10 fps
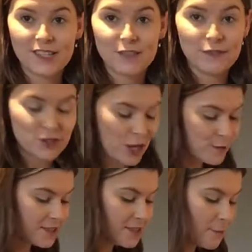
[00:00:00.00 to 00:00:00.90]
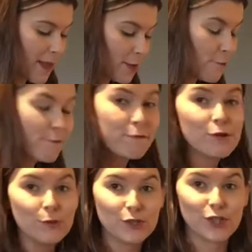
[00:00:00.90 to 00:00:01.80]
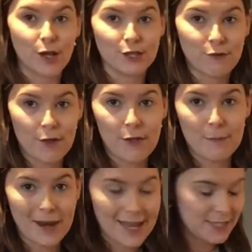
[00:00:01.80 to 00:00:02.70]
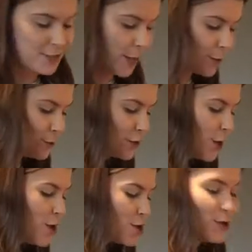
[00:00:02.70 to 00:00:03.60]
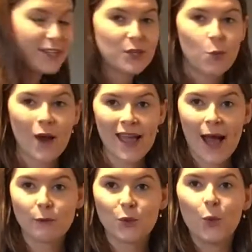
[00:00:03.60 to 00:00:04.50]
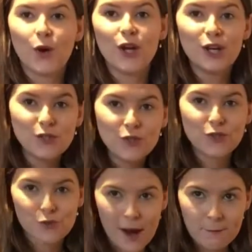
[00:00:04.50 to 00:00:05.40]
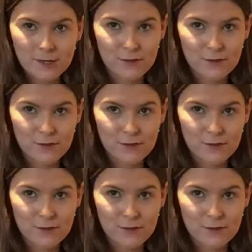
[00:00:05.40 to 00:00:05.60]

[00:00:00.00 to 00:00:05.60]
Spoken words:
if you've chosen to make fruit scones rather than plain scones, you need to weigh out 100 grams of